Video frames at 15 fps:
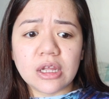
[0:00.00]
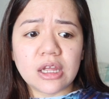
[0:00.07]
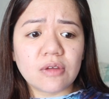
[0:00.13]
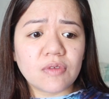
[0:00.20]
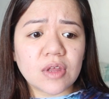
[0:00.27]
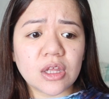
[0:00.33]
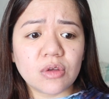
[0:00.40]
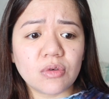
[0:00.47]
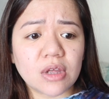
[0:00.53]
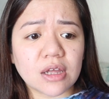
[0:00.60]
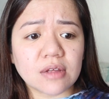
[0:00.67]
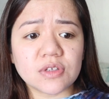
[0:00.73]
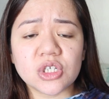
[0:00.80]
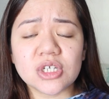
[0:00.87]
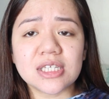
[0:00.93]
giving you
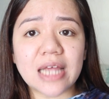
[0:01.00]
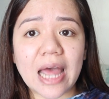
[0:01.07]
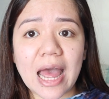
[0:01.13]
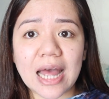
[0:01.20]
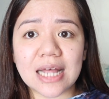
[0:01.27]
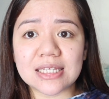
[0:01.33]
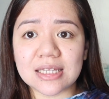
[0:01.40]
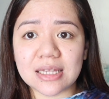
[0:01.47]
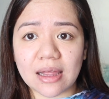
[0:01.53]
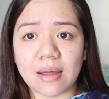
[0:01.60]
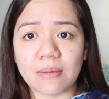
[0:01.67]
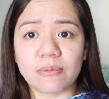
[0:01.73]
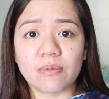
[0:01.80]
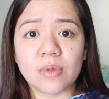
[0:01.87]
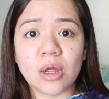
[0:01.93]
gifts, just ask
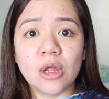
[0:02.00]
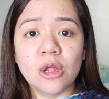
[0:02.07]
them